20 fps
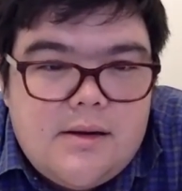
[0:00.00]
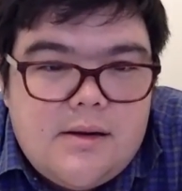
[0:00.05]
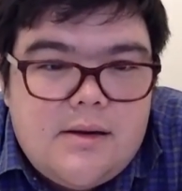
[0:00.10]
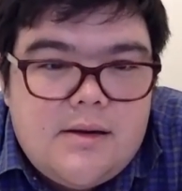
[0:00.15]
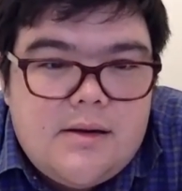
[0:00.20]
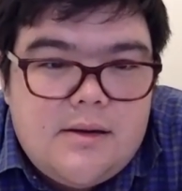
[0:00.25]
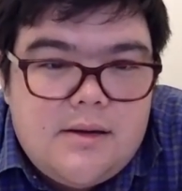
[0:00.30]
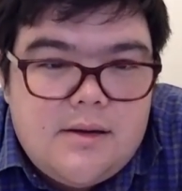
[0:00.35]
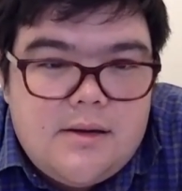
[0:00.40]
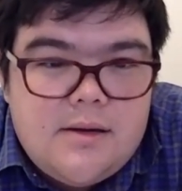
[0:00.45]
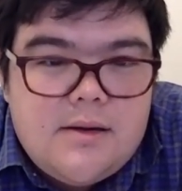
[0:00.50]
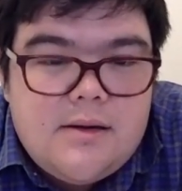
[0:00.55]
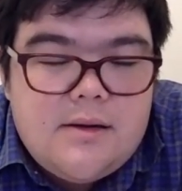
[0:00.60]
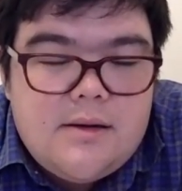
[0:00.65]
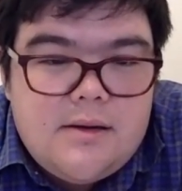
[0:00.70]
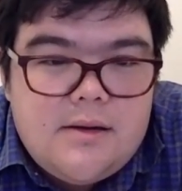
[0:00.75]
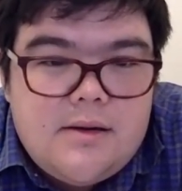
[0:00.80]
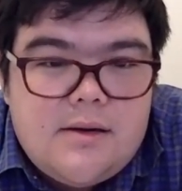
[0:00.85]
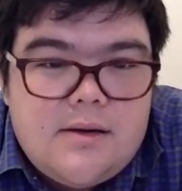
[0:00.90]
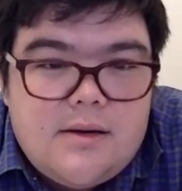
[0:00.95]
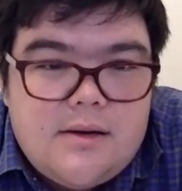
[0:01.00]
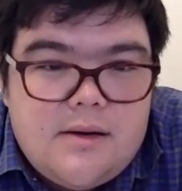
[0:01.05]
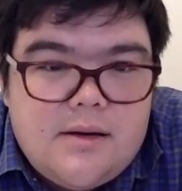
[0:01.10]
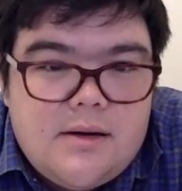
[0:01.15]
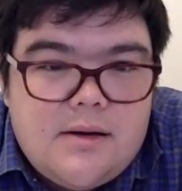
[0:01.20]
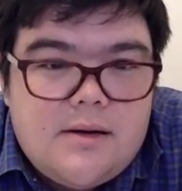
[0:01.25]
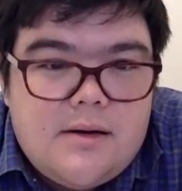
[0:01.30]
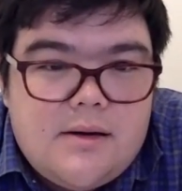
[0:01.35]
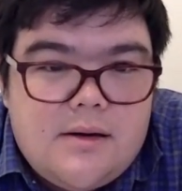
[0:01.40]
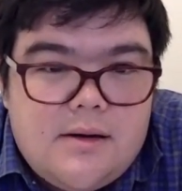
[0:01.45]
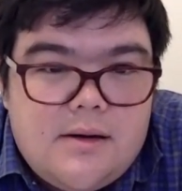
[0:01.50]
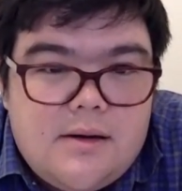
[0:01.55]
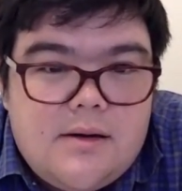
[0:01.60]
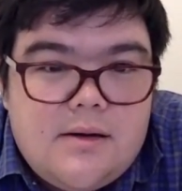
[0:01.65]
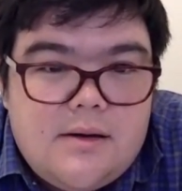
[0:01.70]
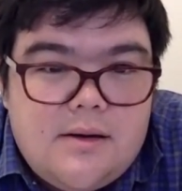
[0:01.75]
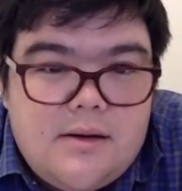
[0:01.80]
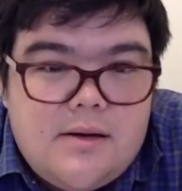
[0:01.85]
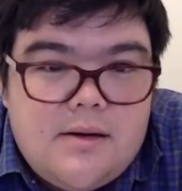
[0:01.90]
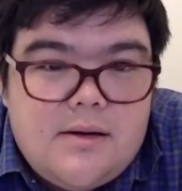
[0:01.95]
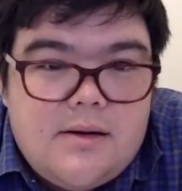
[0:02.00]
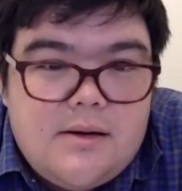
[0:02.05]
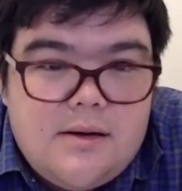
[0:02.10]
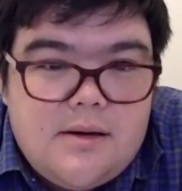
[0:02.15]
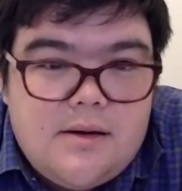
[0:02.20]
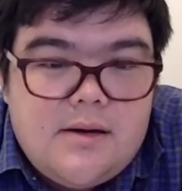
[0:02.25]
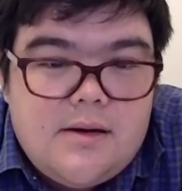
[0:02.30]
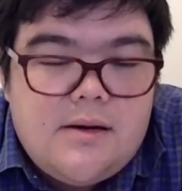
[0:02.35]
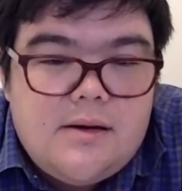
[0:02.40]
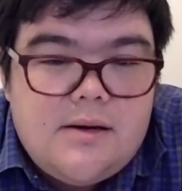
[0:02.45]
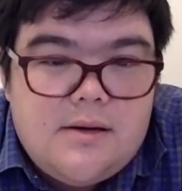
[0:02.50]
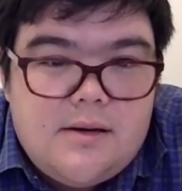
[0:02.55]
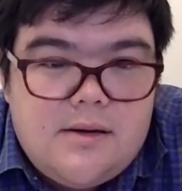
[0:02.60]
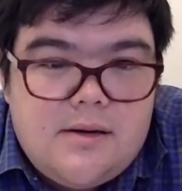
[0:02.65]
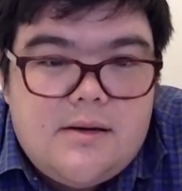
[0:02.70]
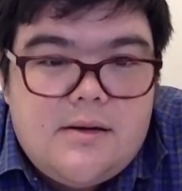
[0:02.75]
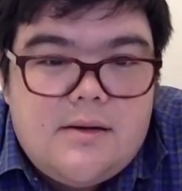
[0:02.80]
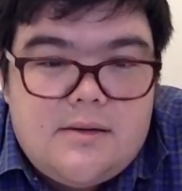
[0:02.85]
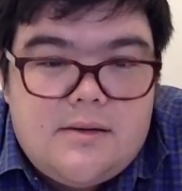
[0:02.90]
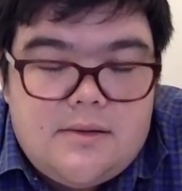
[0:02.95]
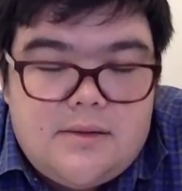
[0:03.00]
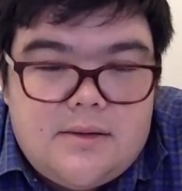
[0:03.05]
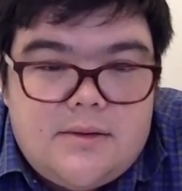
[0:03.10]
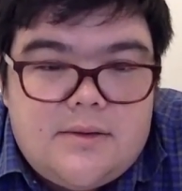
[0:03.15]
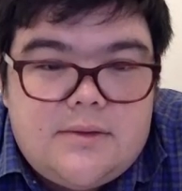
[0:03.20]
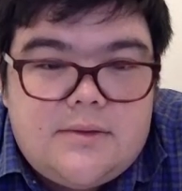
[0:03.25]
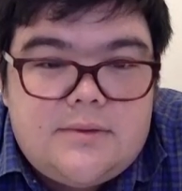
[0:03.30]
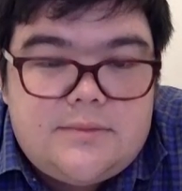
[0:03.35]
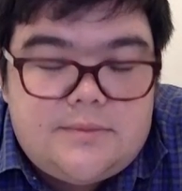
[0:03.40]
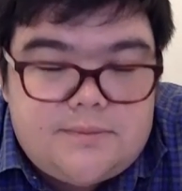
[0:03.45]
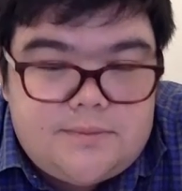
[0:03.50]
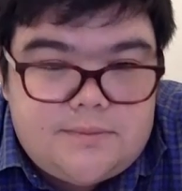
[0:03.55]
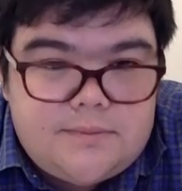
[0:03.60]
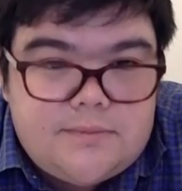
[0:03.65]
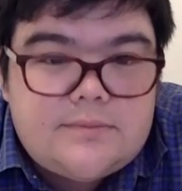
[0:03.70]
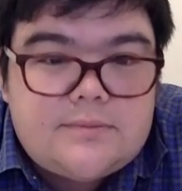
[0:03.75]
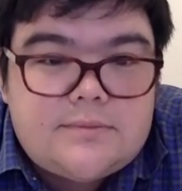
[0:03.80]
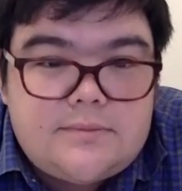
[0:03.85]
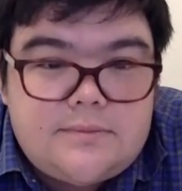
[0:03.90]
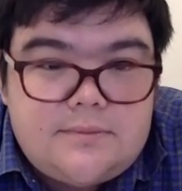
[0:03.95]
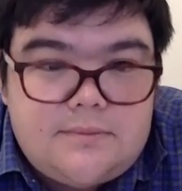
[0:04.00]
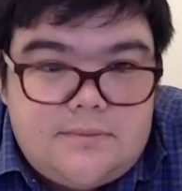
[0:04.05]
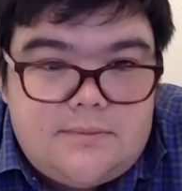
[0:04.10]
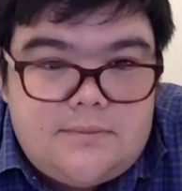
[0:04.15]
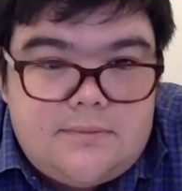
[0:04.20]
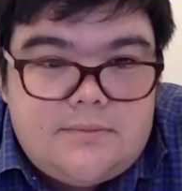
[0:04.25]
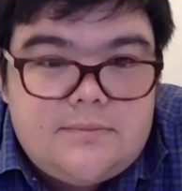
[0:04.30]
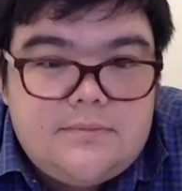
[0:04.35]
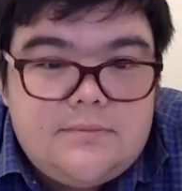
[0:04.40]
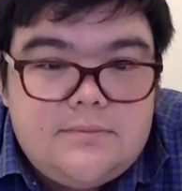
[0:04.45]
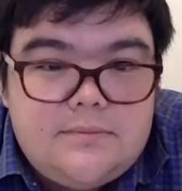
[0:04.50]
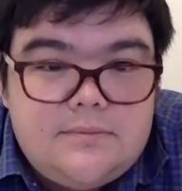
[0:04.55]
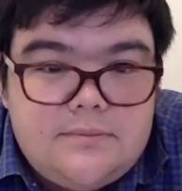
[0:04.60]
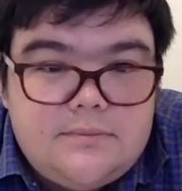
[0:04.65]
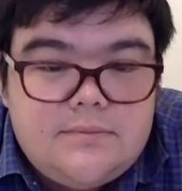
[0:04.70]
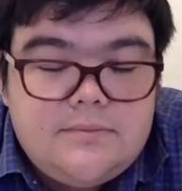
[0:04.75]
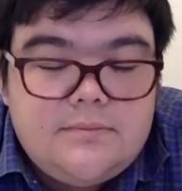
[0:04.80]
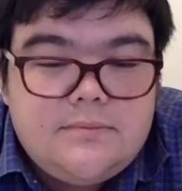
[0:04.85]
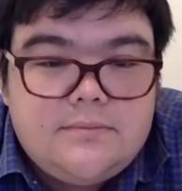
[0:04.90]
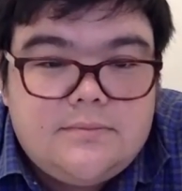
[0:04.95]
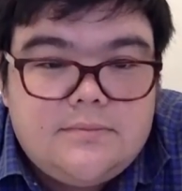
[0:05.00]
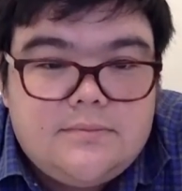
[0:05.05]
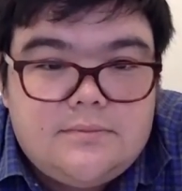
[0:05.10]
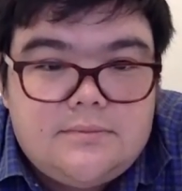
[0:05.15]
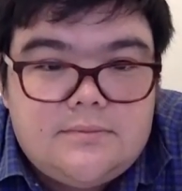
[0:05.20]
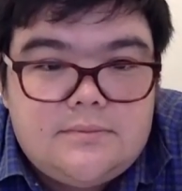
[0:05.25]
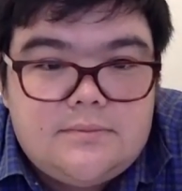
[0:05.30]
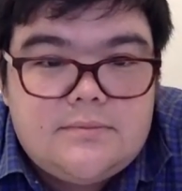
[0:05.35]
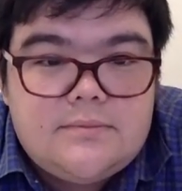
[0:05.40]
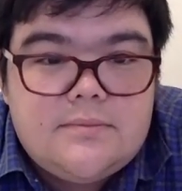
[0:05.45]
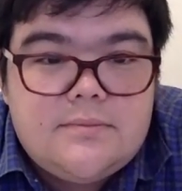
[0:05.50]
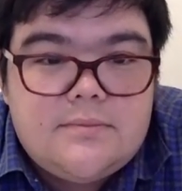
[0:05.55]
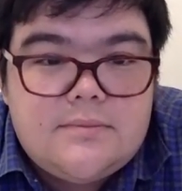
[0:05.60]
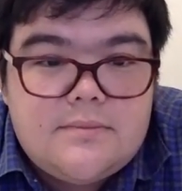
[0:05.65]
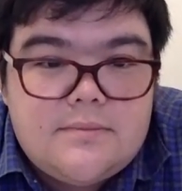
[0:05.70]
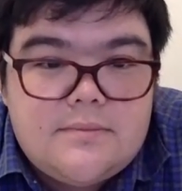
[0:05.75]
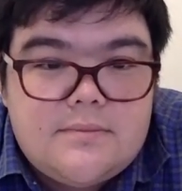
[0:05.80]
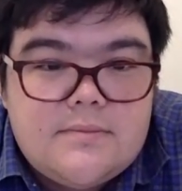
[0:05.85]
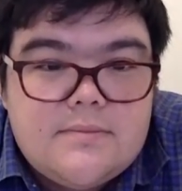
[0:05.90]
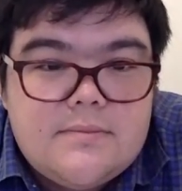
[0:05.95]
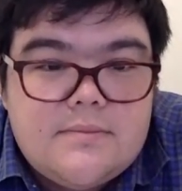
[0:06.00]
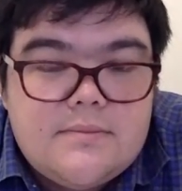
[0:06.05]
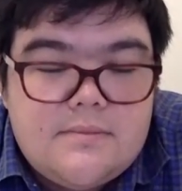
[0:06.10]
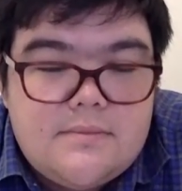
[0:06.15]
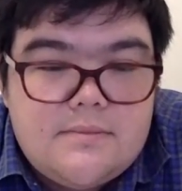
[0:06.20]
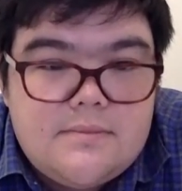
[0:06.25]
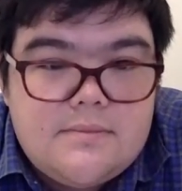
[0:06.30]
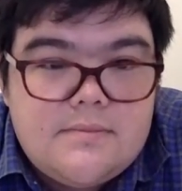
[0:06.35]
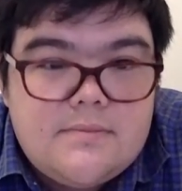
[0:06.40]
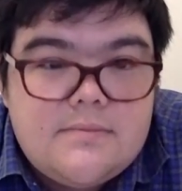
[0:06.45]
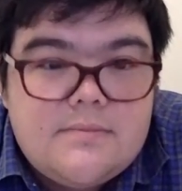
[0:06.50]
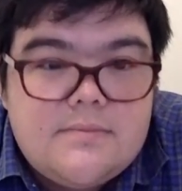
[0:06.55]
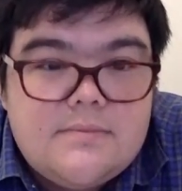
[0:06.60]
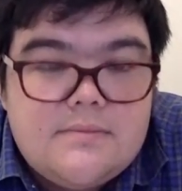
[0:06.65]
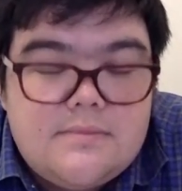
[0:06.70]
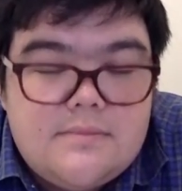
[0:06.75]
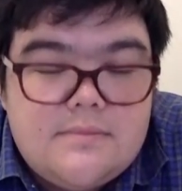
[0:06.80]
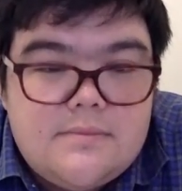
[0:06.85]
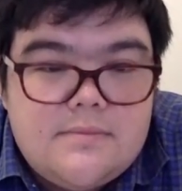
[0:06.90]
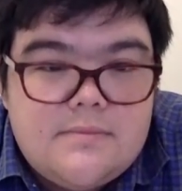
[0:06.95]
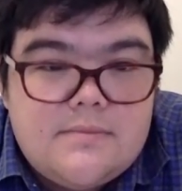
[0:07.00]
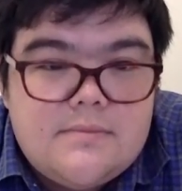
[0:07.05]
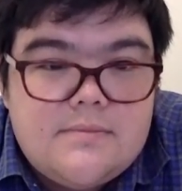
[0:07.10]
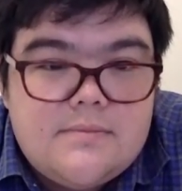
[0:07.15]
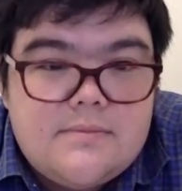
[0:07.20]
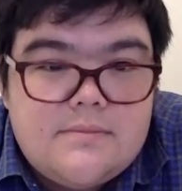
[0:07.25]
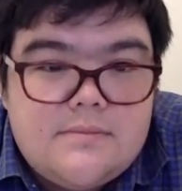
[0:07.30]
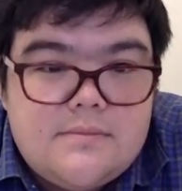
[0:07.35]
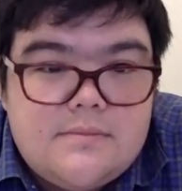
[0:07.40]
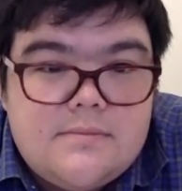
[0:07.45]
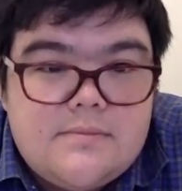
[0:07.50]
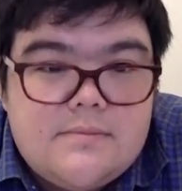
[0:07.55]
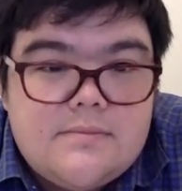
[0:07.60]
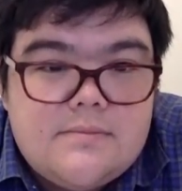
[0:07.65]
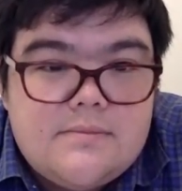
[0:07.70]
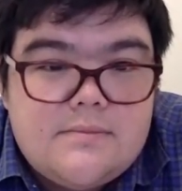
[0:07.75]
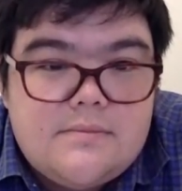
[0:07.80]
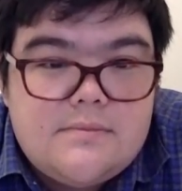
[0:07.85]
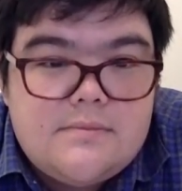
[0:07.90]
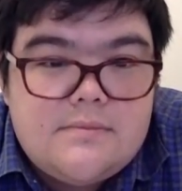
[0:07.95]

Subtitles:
[no speech]